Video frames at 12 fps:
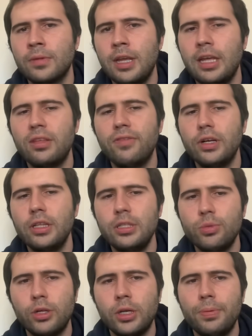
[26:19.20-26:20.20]
At the very least,
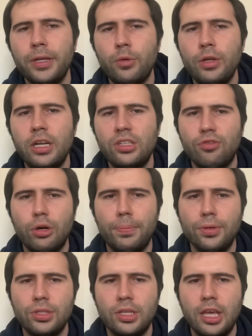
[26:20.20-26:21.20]
we're going to play queen h4,
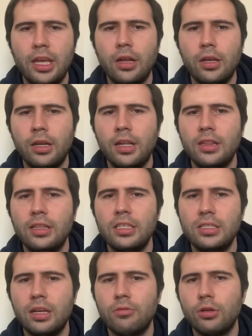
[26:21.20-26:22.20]
push the king out, and at
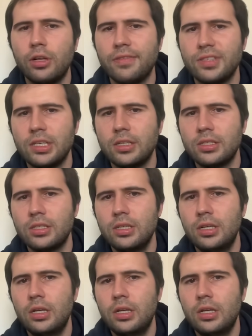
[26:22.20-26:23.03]
least get rook f6